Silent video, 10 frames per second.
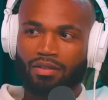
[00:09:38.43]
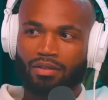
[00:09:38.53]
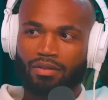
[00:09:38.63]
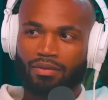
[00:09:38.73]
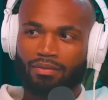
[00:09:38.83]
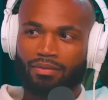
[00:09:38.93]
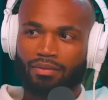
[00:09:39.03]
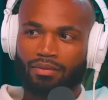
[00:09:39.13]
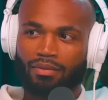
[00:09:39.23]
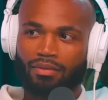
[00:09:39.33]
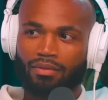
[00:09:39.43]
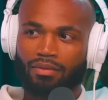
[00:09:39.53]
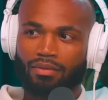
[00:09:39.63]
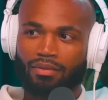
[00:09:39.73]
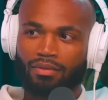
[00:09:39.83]

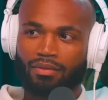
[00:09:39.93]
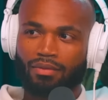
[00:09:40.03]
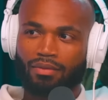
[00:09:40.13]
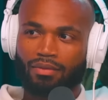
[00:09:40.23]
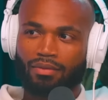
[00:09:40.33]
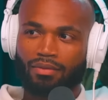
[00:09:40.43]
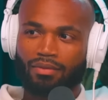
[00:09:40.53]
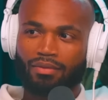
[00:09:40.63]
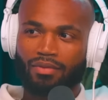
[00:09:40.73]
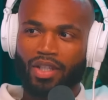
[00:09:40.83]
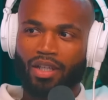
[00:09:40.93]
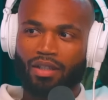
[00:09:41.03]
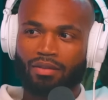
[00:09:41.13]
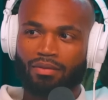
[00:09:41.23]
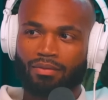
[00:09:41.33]

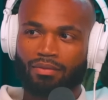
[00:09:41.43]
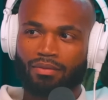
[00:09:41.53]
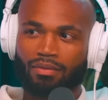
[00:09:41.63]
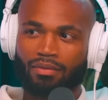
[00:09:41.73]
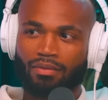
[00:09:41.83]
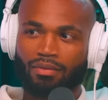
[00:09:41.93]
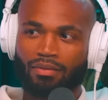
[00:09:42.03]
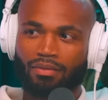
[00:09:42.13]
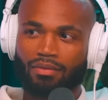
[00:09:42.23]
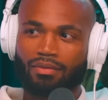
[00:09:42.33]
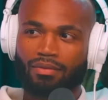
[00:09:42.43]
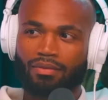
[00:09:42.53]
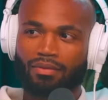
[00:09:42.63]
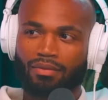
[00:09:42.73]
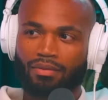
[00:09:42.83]

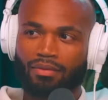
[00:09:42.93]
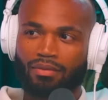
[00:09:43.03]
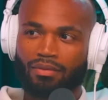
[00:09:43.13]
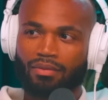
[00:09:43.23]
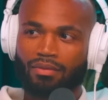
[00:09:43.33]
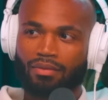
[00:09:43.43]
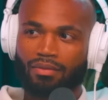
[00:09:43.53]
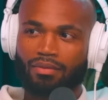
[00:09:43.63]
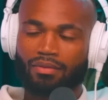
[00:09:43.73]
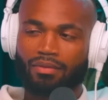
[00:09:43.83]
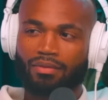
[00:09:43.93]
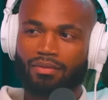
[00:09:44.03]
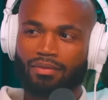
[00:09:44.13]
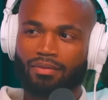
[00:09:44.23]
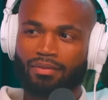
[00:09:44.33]

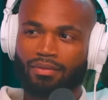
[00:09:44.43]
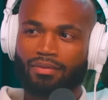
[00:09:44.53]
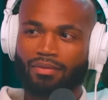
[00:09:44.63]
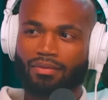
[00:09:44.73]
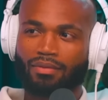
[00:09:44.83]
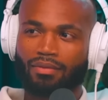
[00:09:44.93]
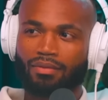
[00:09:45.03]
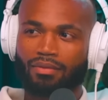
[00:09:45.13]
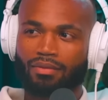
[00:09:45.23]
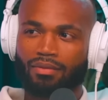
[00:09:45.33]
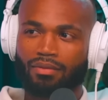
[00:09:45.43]
(not speaking)